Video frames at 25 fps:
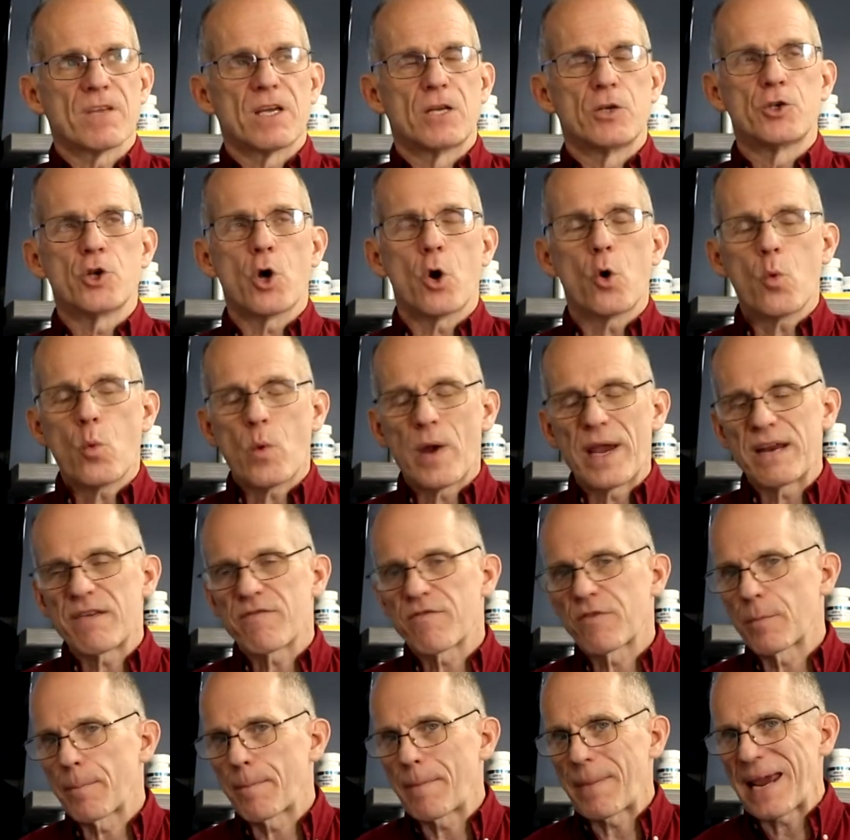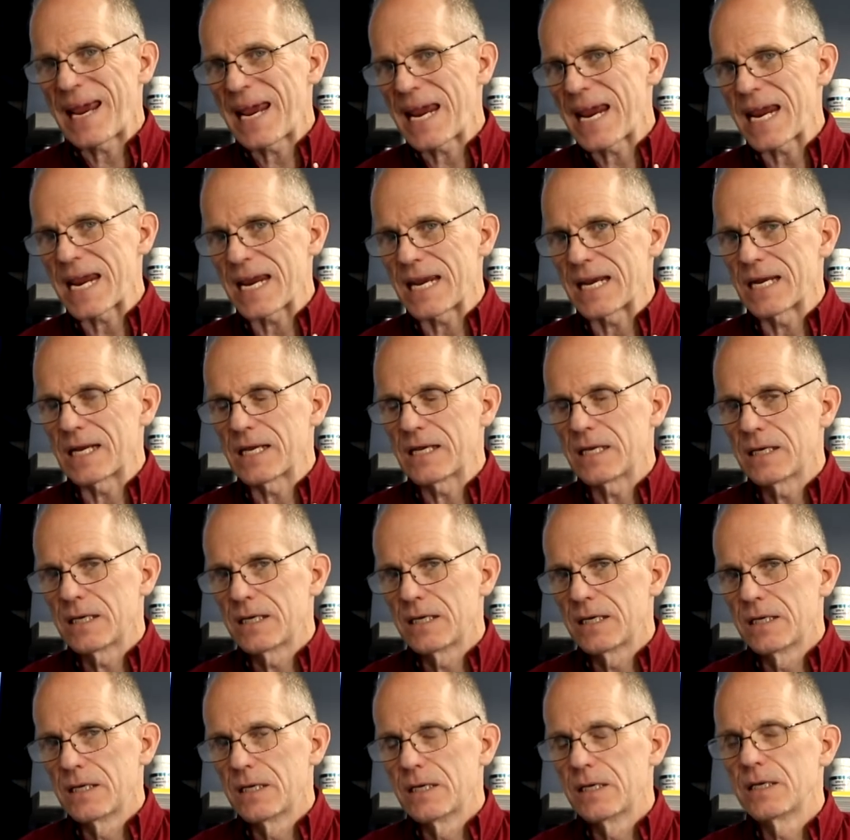Don't wait for pain
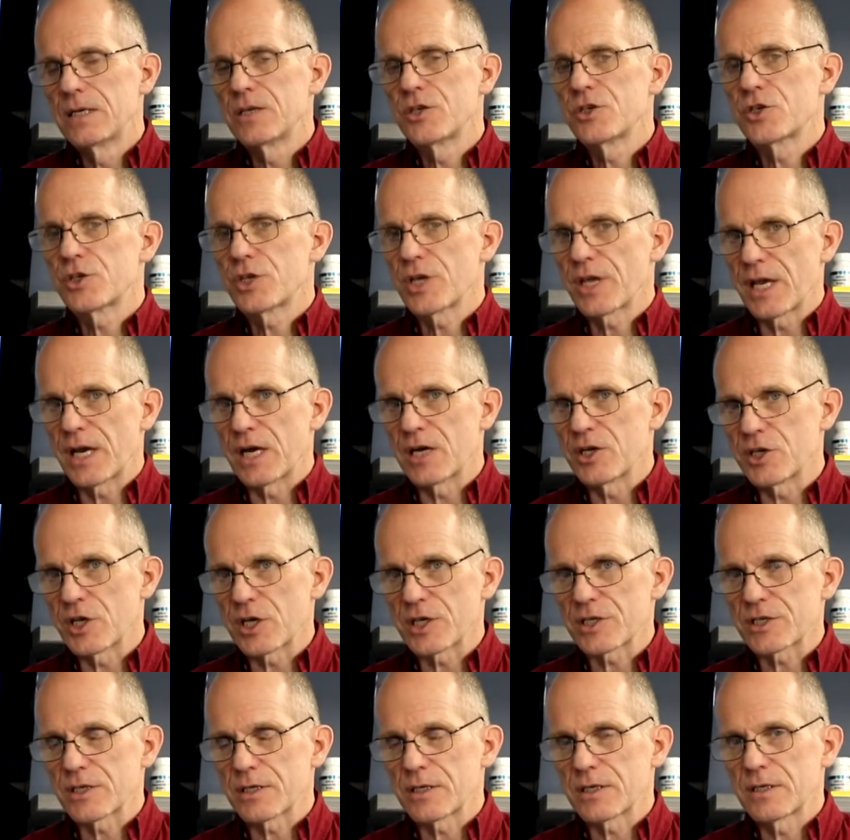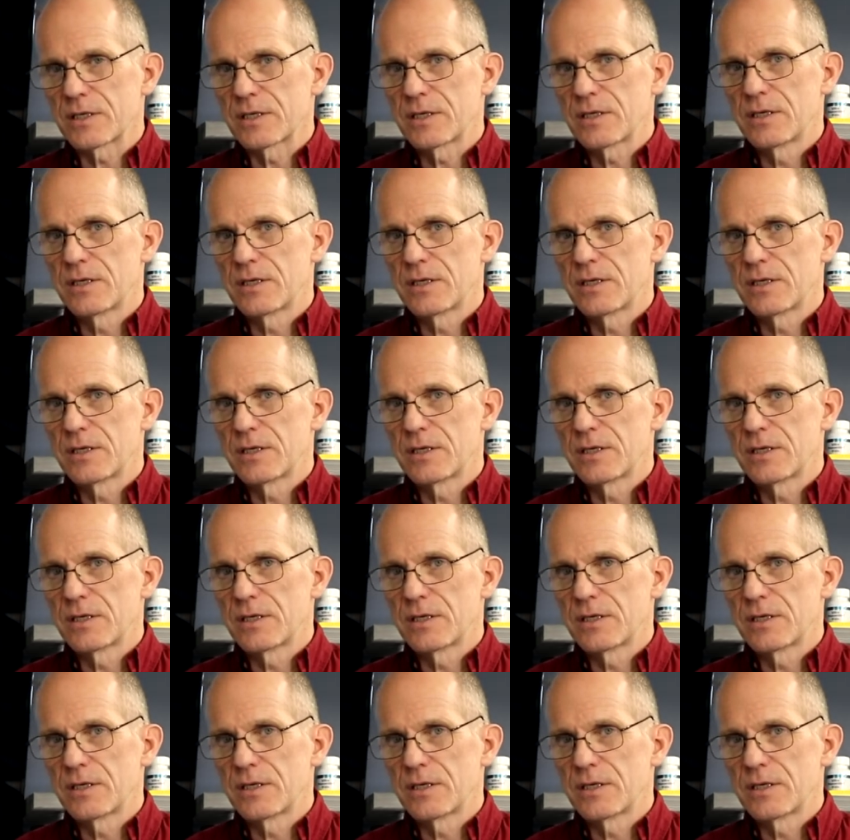to get adjusted.